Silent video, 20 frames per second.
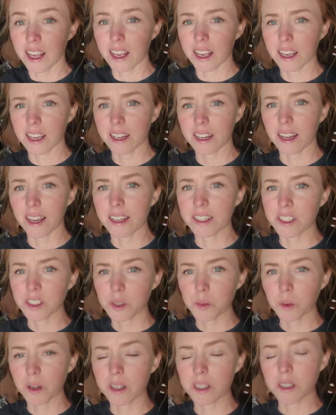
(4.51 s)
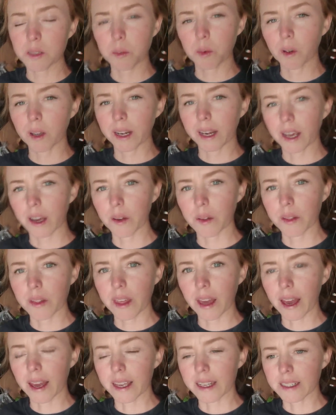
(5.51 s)
And I just wanted to point out
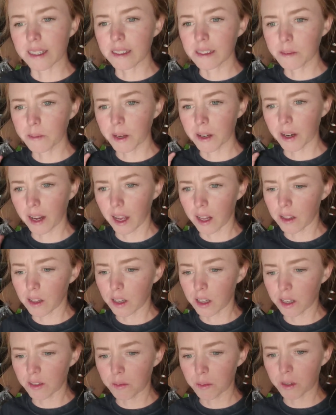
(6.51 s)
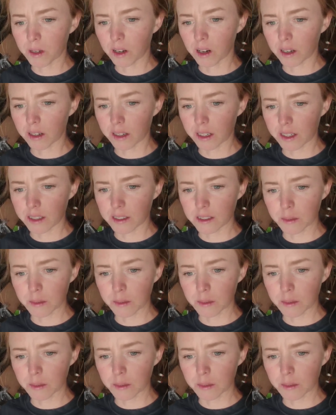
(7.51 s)
that it doesn't matter how long you've been gardening,